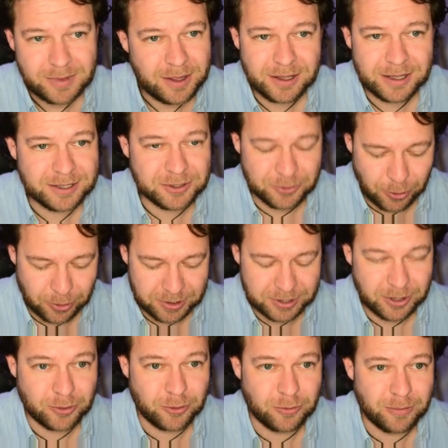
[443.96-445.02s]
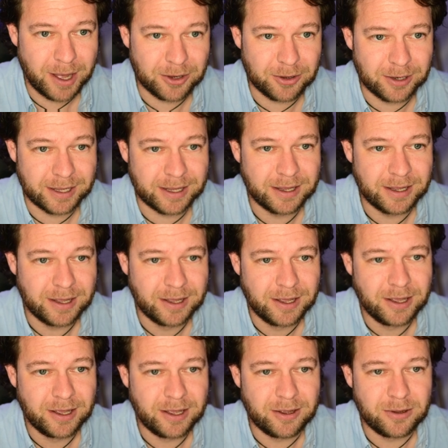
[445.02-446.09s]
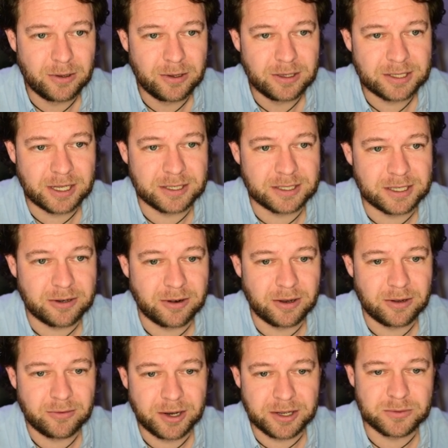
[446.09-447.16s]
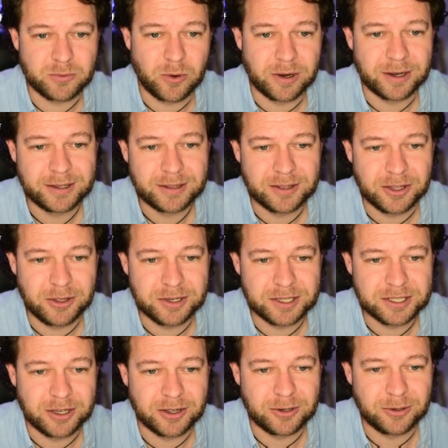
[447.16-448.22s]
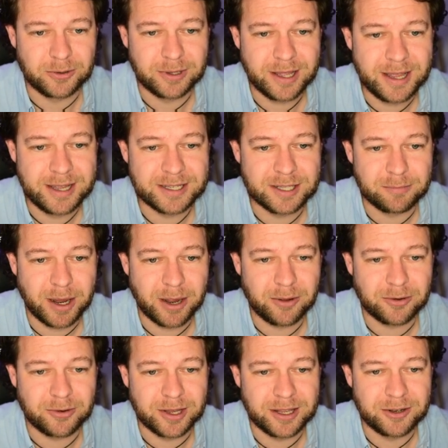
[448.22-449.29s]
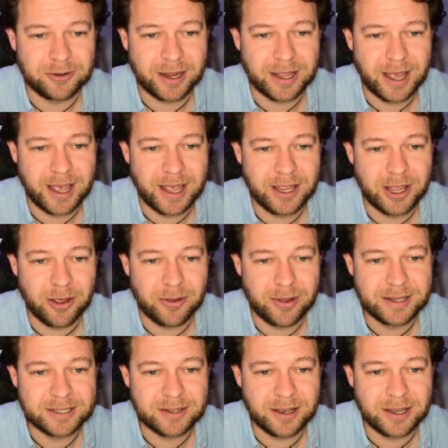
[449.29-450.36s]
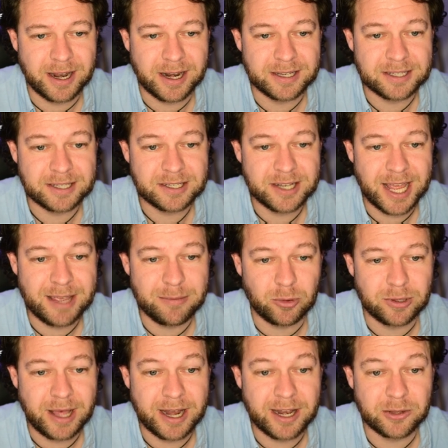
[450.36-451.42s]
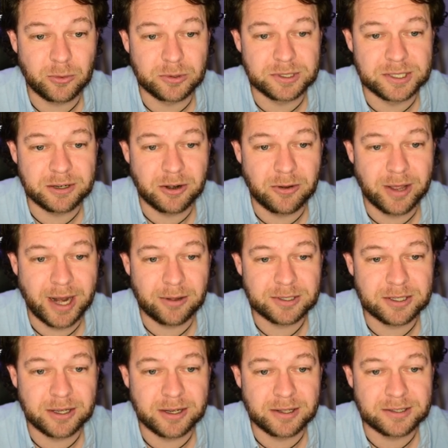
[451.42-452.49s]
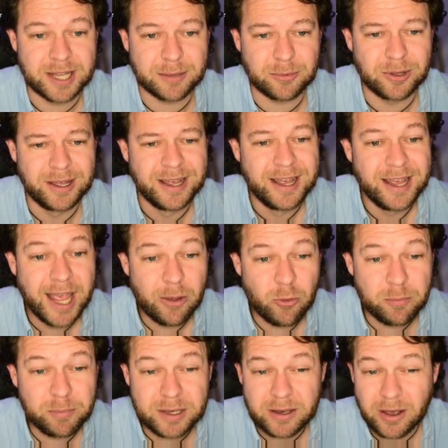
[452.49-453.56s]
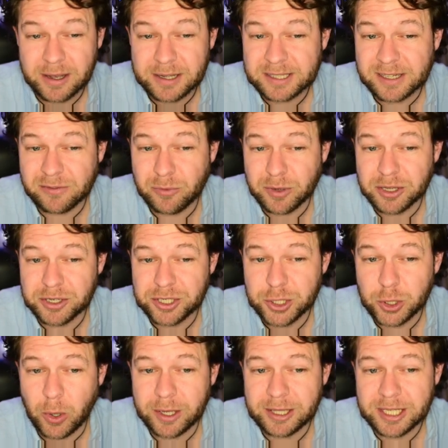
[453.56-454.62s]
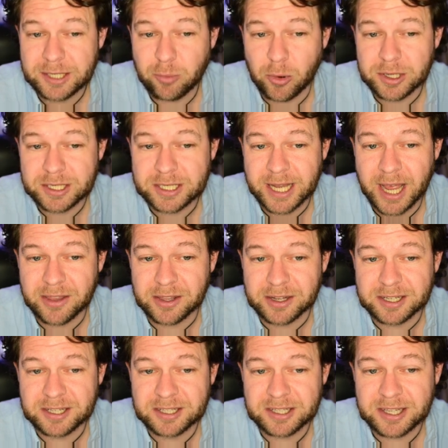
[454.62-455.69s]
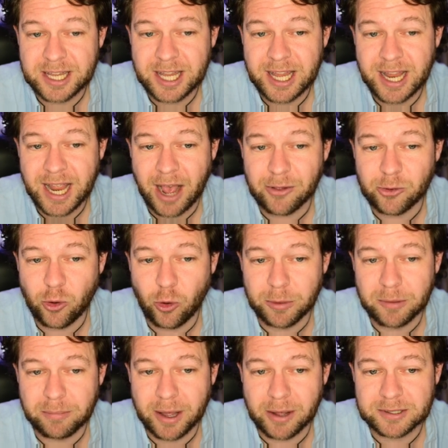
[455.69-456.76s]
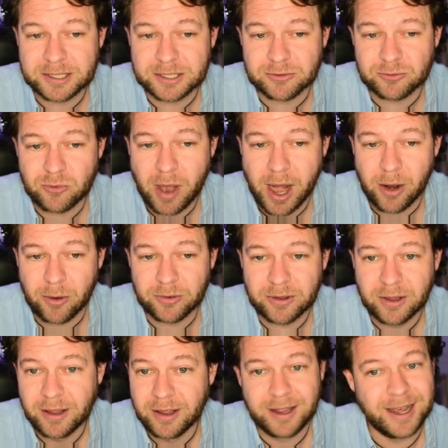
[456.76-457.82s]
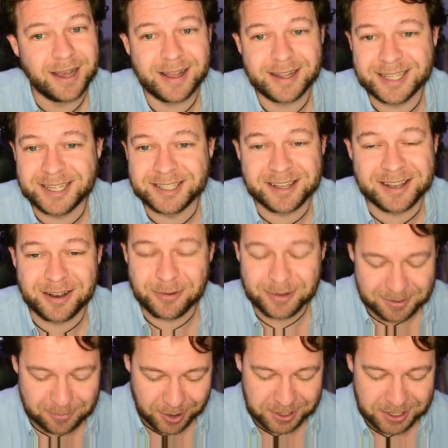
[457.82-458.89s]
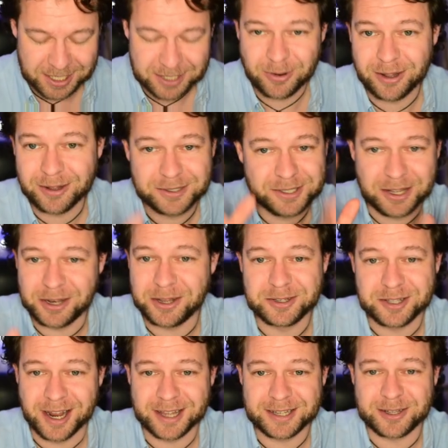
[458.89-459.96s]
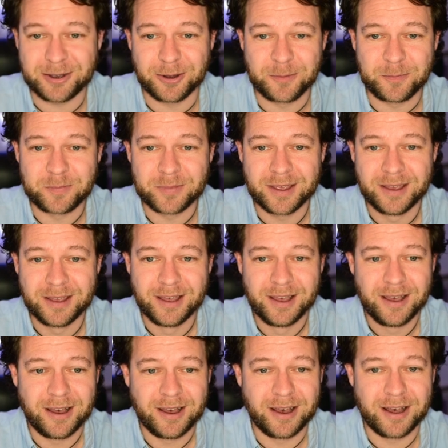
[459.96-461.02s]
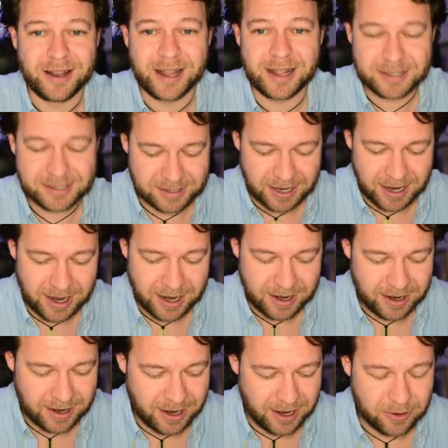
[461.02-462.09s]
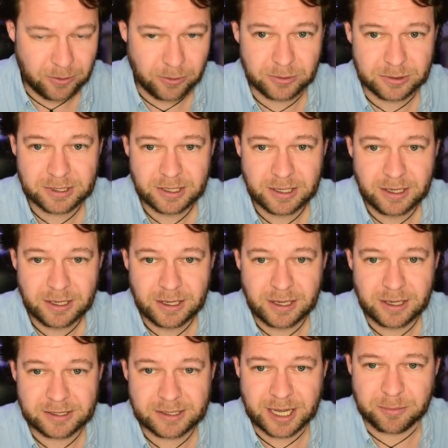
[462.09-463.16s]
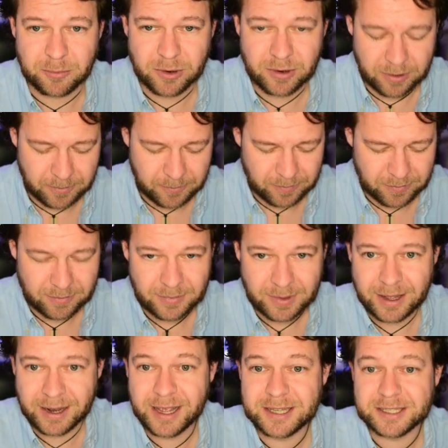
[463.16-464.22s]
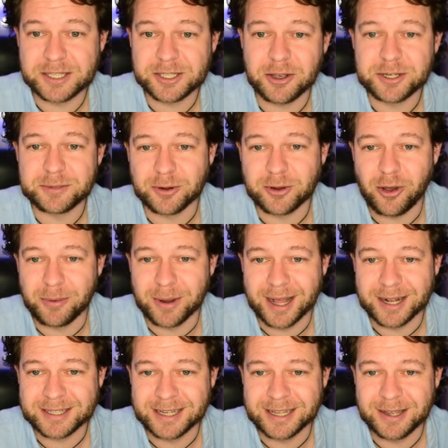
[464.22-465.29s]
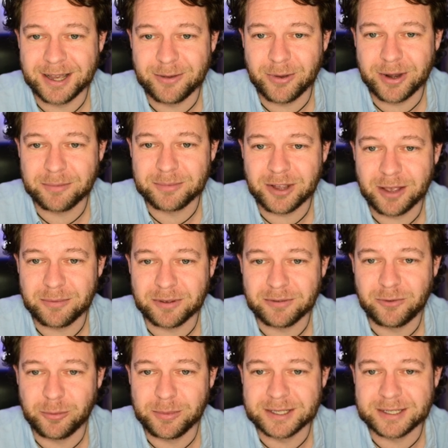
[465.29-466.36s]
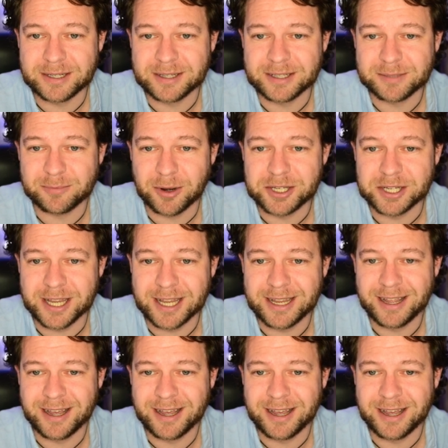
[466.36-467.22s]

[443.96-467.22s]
let's draw the circle manually. Center 0, radius 1. The unit circle is the boundary. You drag A, you go inside and it's stable, heading towards 0, and outside unstable. It would be nice if we could join these points together to see how the orbit bounces around. And that's easy to do on the spreadsheet as well. I'm just going to use the next column. Let's say equals a segment. And here's a Geogebra comment actually. When I'm typing formulas into the spreadsheet,